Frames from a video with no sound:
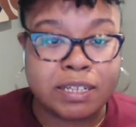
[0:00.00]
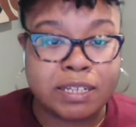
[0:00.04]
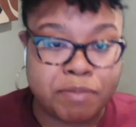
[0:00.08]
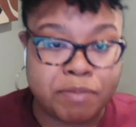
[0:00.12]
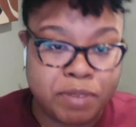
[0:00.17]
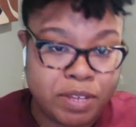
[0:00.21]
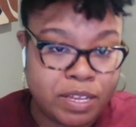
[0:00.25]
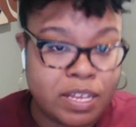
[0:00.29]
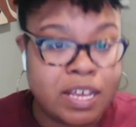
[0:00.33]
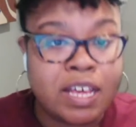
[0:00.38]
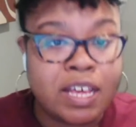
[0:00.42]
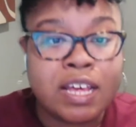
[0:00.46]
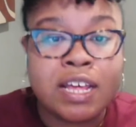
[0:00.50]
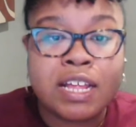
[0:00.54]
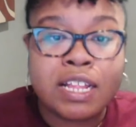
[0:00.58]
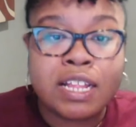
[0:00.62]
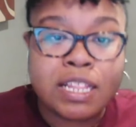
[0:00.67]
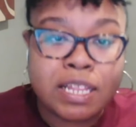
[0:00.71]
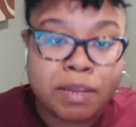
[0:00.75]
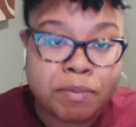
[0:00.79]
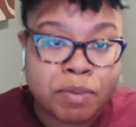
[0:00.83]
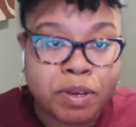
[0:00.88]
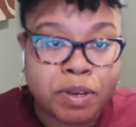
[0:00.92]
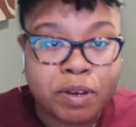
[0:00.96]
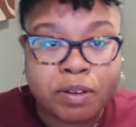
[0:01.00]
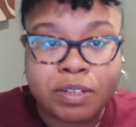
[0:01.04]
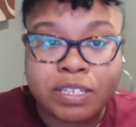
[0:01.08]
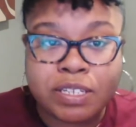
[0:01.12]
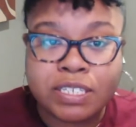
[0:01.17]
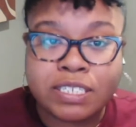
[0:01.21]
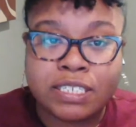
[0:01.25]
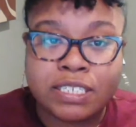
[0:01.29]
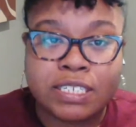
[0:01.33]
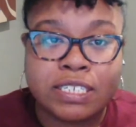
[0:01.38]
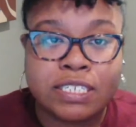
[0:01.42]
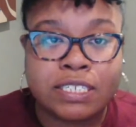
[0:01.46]
Let me go
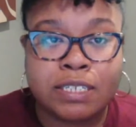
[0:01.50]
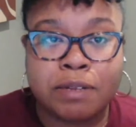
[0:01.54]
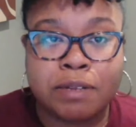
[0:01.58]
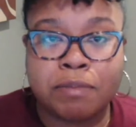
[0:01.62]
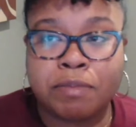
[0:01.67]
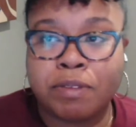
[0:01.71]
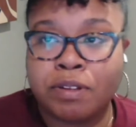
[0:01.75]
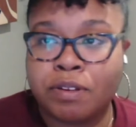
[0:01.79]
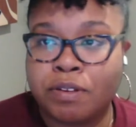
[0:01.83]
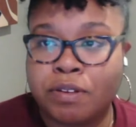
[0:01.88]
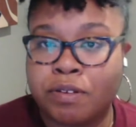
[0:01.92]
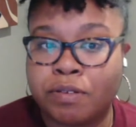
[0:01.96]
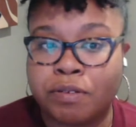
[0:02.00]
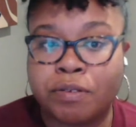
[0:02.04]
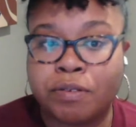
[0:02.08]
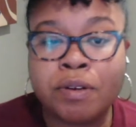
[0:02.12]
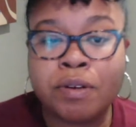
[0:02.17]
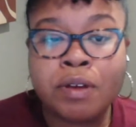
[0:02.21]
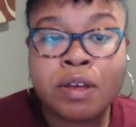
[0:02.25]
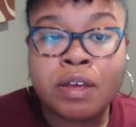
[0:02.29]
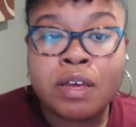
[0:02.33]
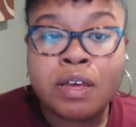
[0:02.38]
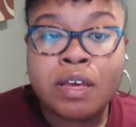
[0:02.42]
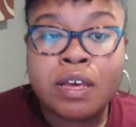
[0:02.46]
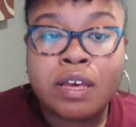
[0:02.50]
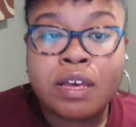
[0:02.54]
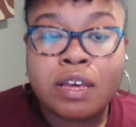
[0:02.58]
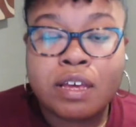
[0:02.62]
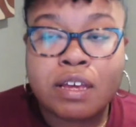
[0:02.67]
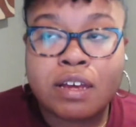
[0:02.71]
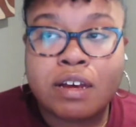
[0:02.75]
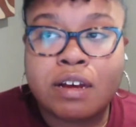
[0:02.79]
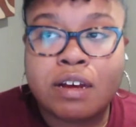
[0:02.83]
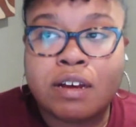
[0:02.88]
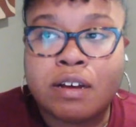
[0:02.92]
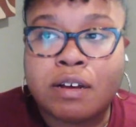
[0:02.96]
listen to something new.
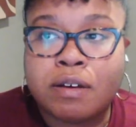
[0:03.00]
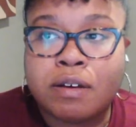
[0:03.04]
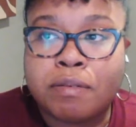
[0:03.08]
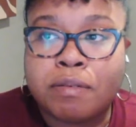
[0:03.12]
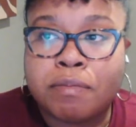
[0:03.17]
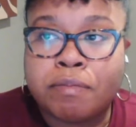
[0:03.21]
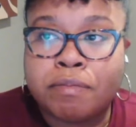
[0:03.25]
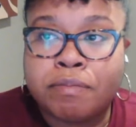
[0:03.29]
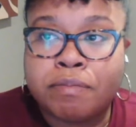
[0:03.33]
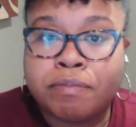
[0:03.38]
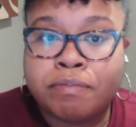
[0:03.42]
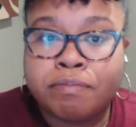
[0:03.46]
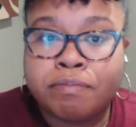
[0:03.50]
Um